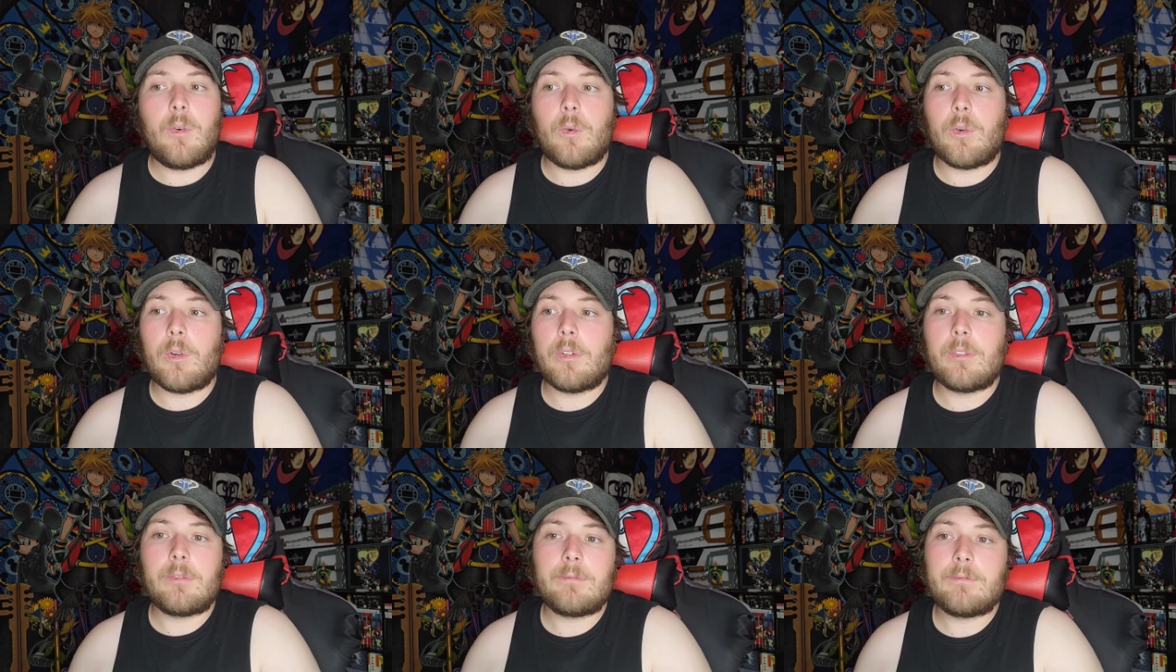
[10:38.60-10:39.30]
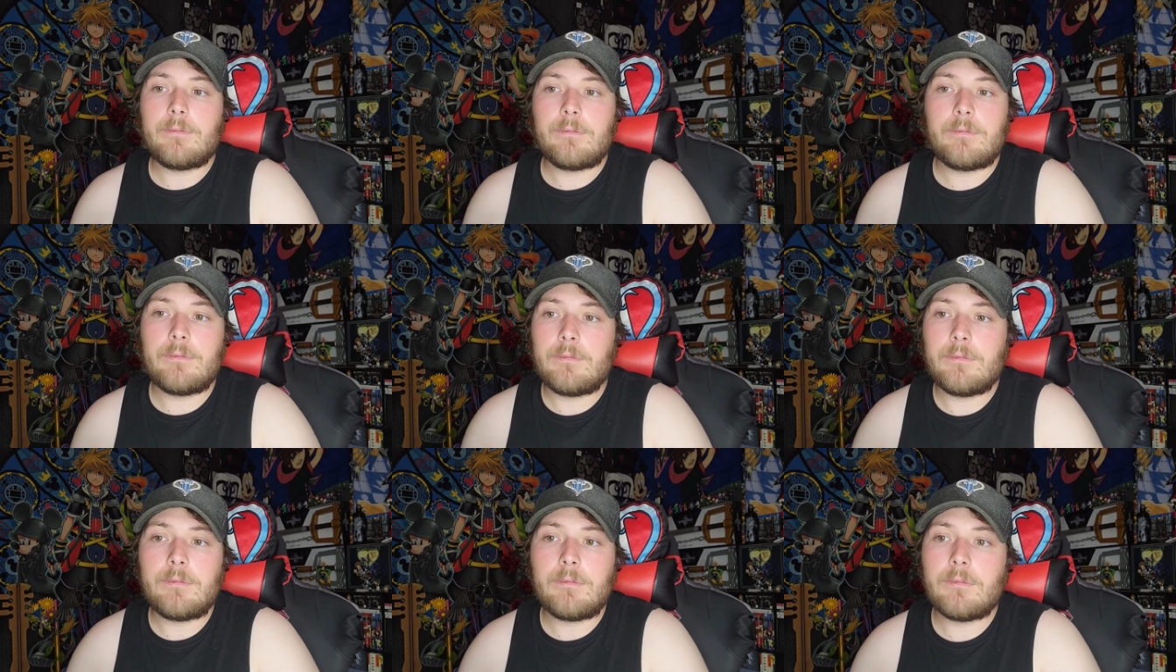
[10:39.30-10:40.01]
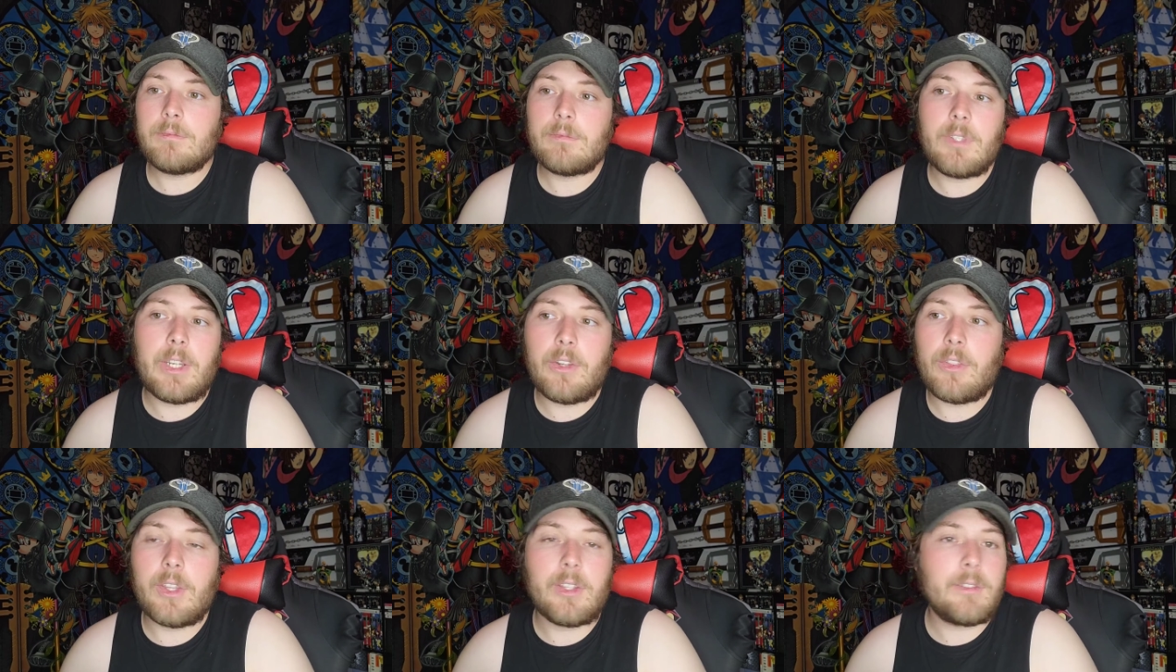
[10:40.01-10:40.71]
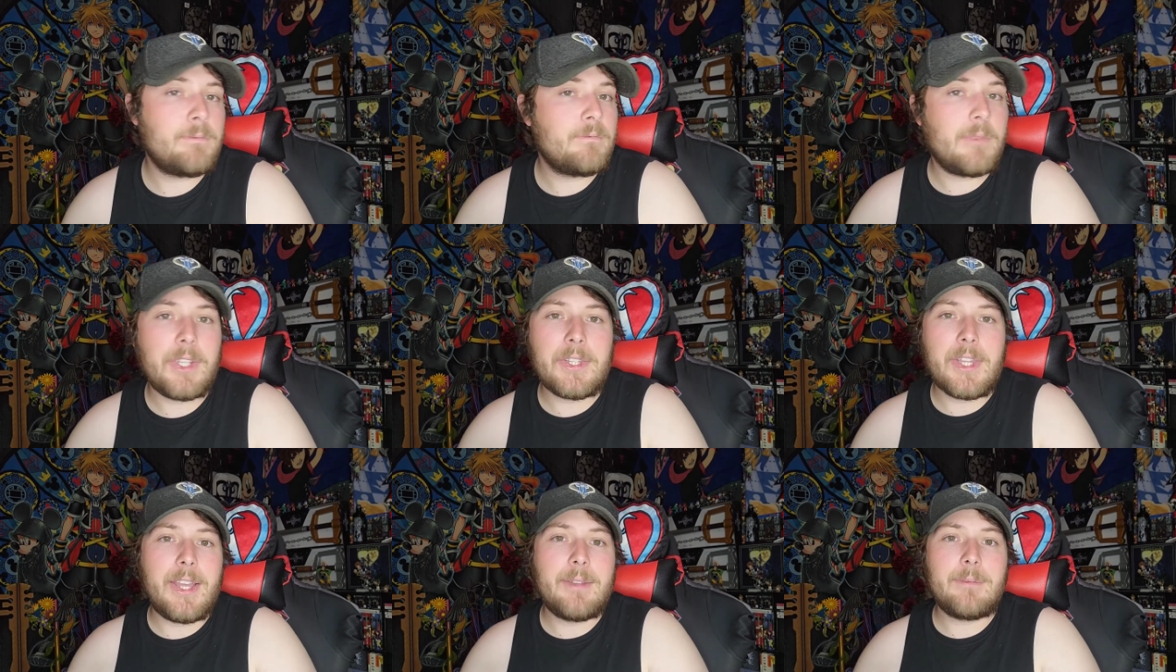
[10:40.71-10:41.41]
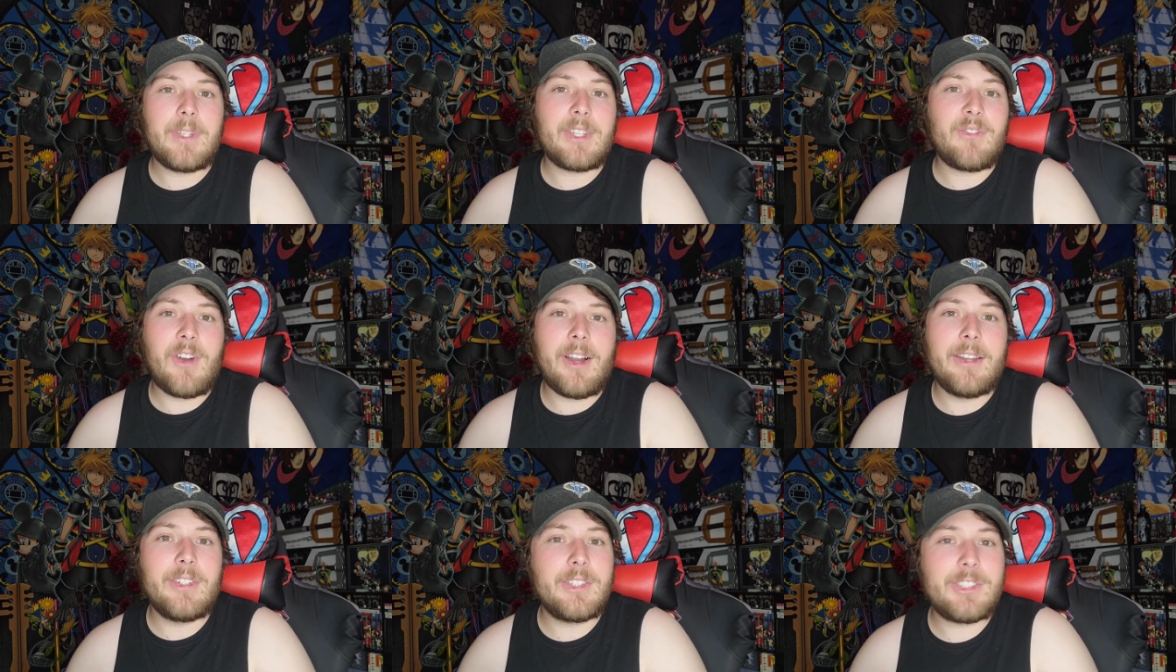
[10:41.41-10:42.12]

or anything like that, that's fine.